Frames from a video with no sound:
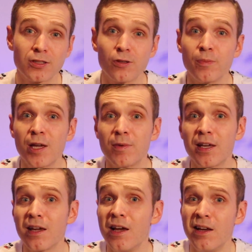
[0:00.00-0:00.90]
So
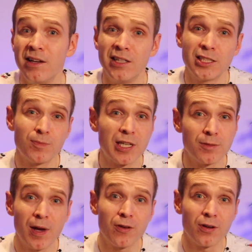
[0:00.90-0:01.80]
maybe
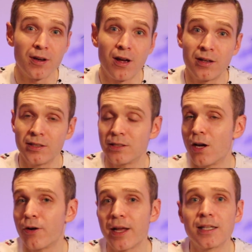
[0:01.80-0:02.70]
Space Mountain is
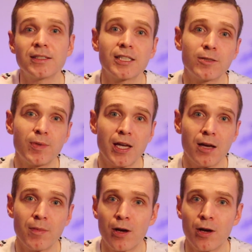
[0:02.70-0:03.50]
already at 6 p.m.